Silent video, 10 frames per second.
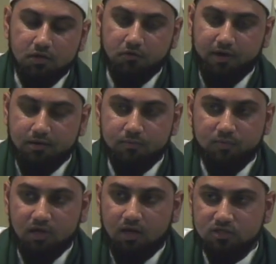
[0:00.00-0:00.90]
right?
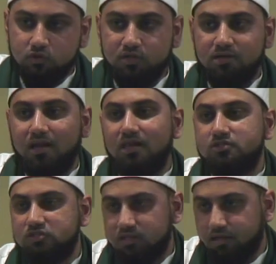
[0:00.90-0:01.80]
Uh, so they're not
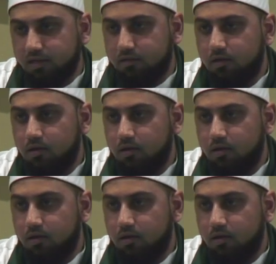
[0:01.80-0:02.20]
legislating.